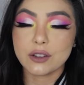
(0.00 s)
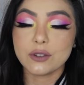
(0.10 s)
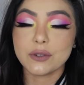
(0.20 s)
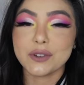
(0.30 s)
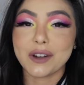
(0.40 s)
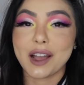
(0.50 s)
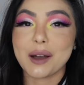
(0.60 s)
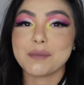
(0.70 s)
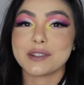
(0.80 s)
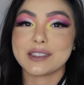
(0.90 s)
You don't know
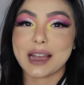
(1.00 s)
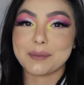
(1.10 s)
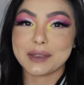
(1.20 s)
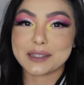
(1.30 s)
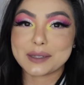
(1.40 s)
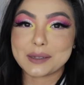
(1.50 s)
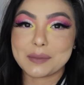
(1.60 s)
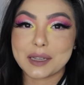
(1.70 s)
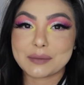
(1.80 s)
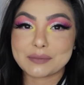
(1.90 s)
how much that means to
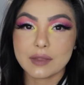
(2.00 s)
me.